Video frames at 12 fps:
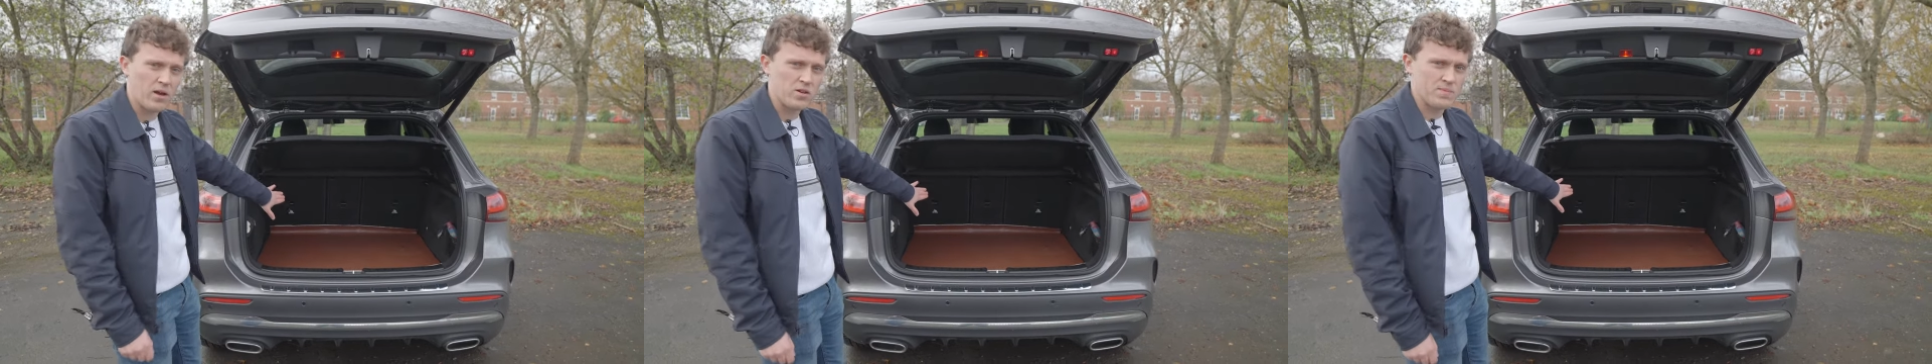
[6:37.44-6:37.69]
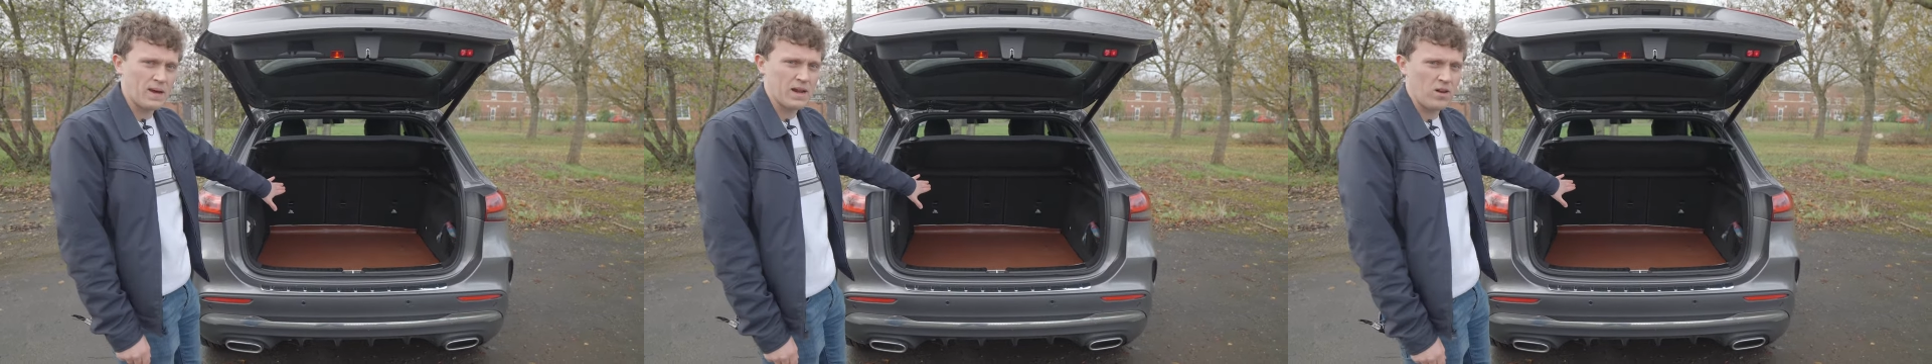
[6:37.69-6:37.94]
goes
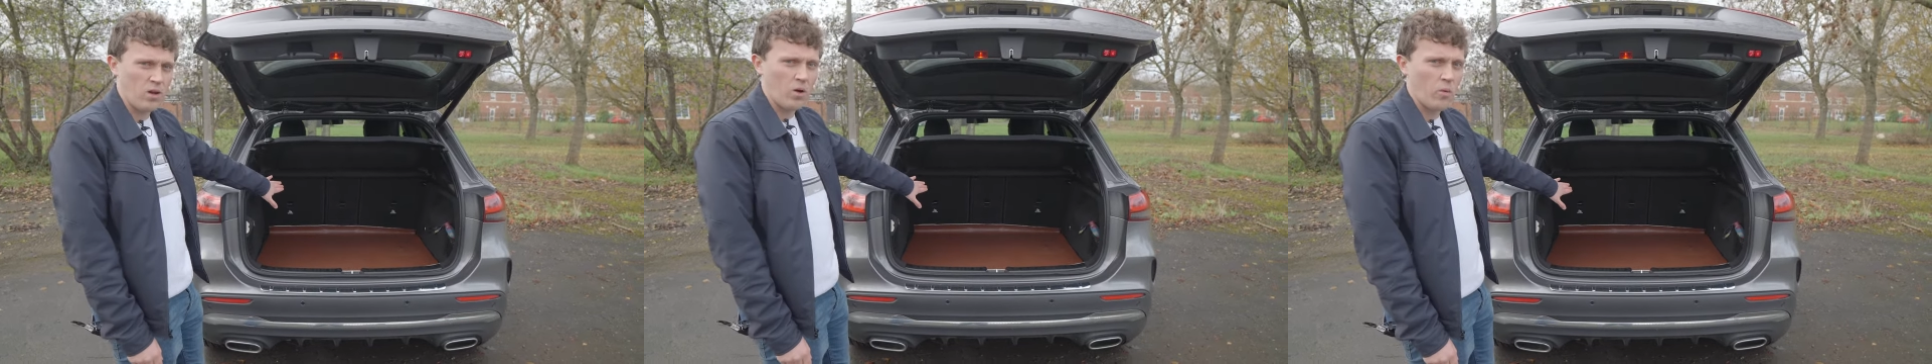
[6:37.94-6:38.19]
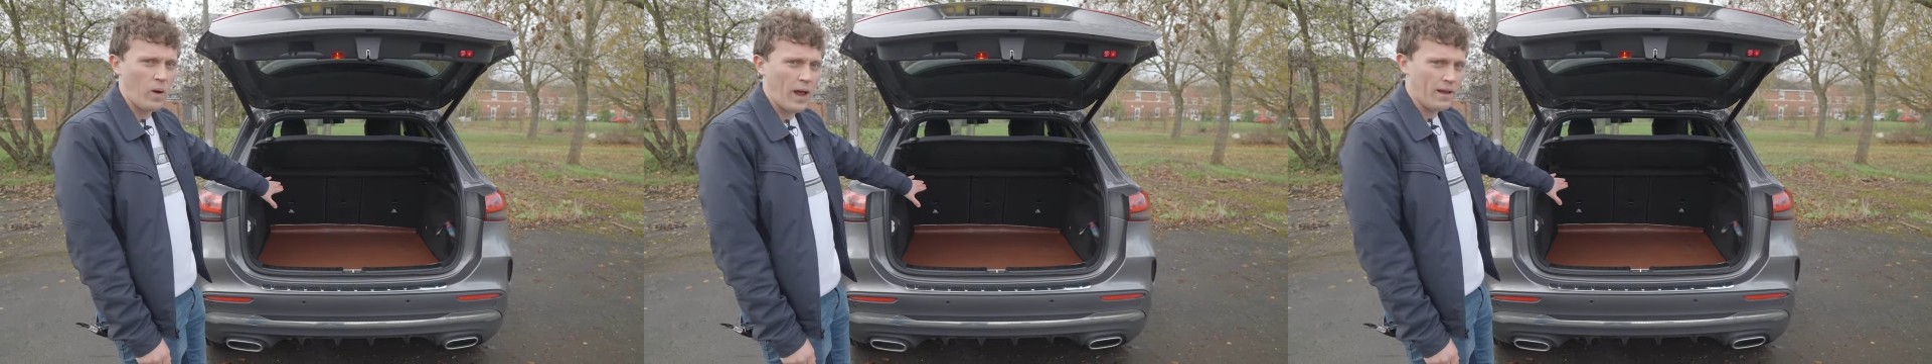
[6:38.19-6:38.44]
back a
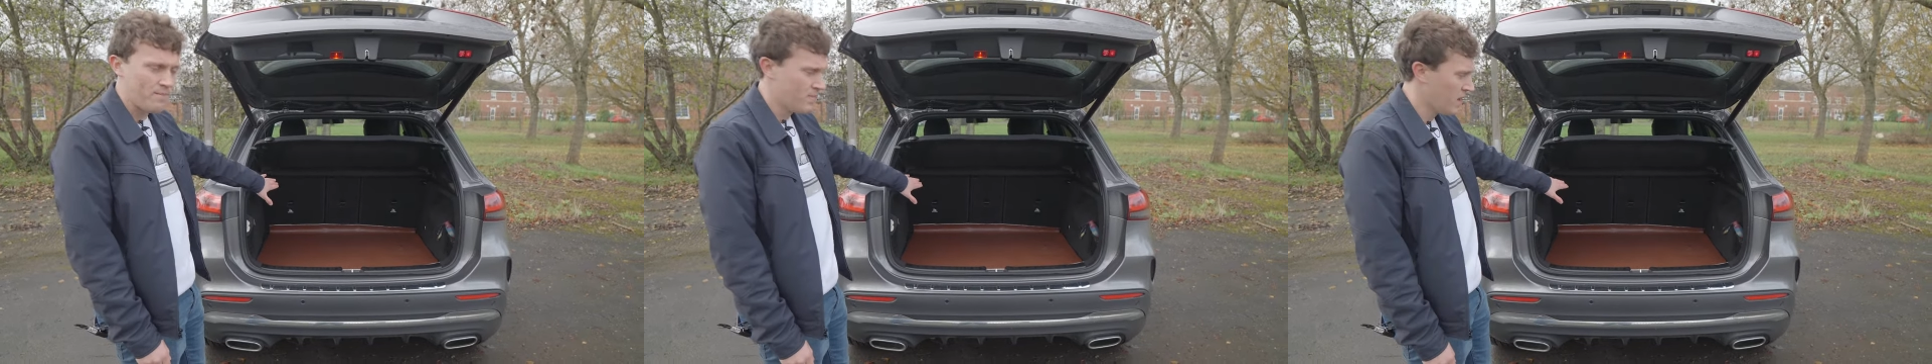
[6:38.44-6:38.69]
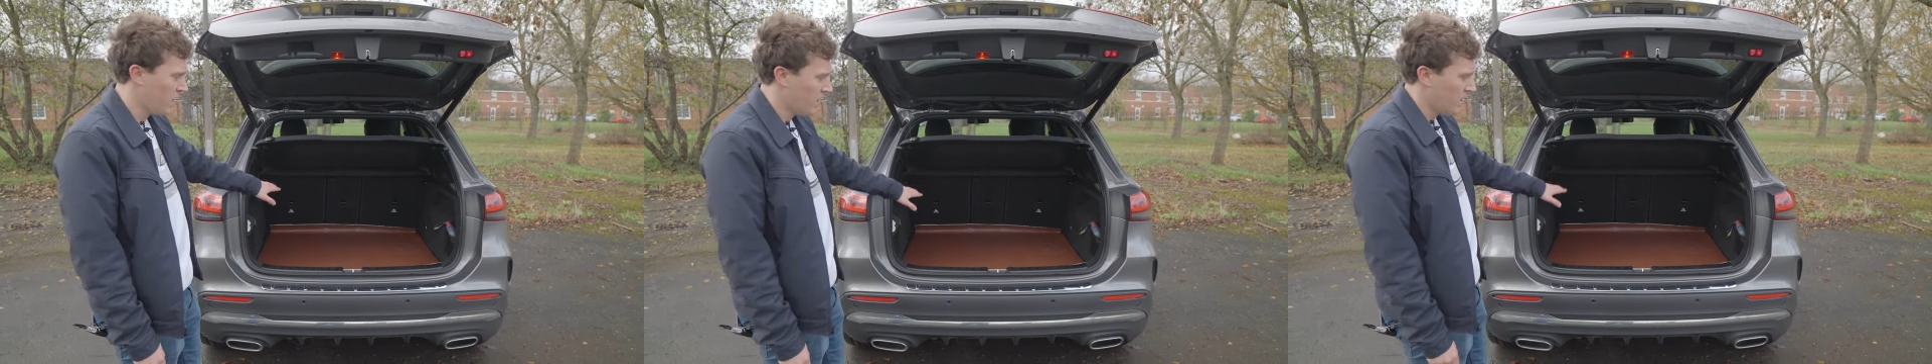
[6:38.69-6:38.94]
long way.
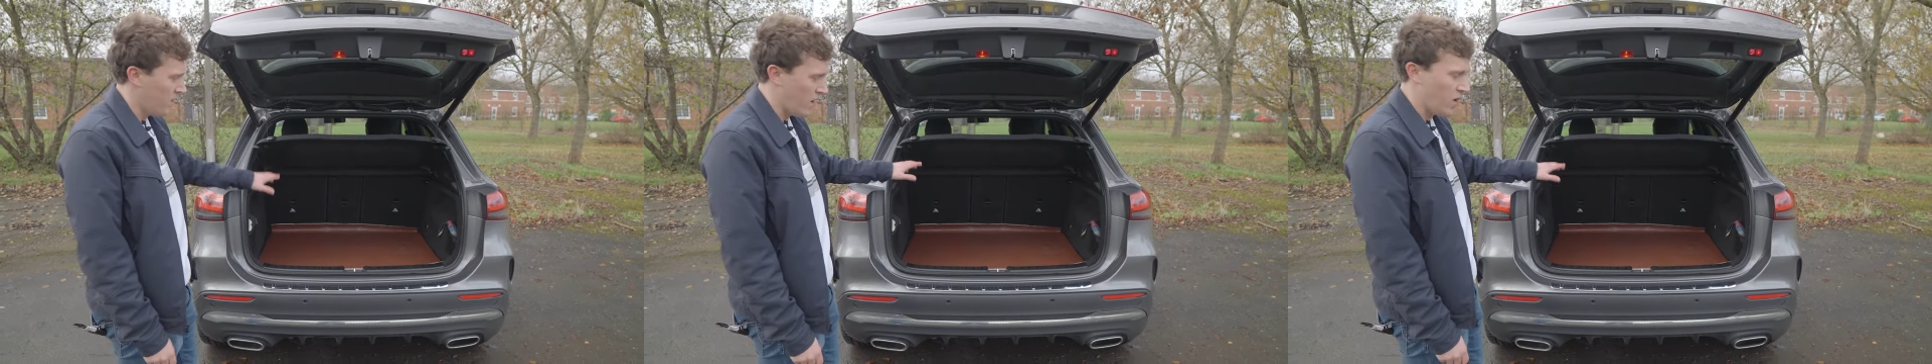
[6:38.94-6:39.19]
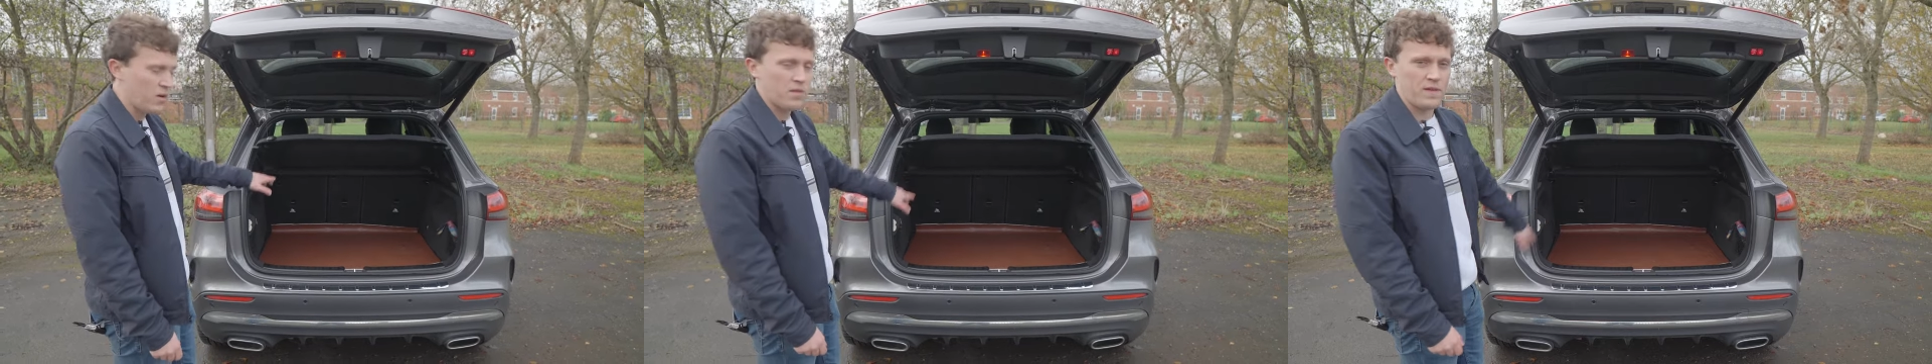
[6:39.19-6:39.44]
The
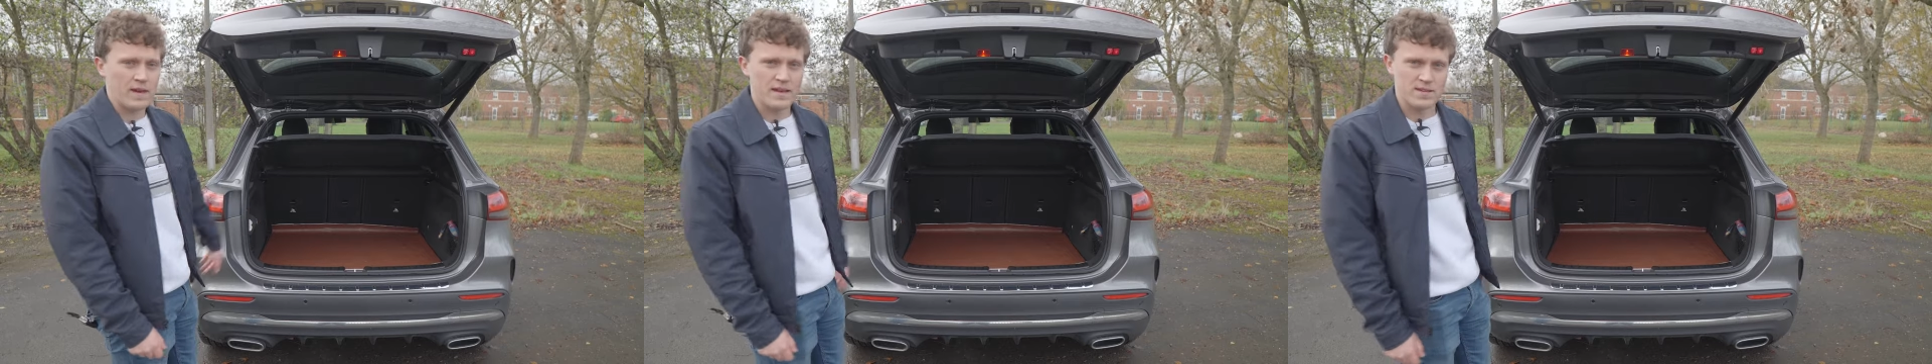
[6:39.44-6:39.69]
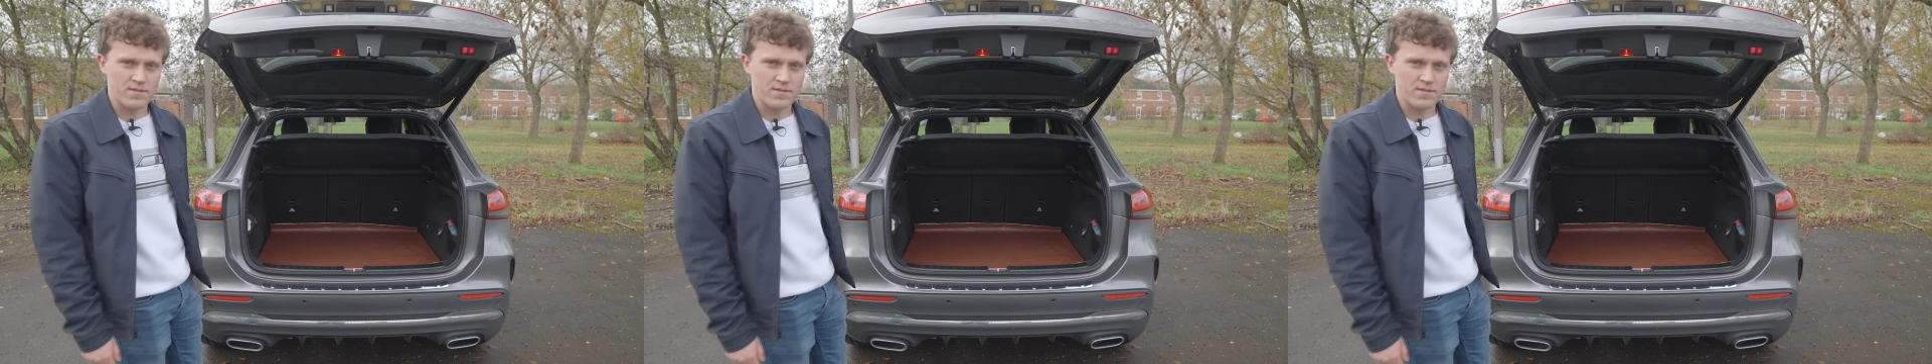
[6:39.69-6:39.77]
only thing is,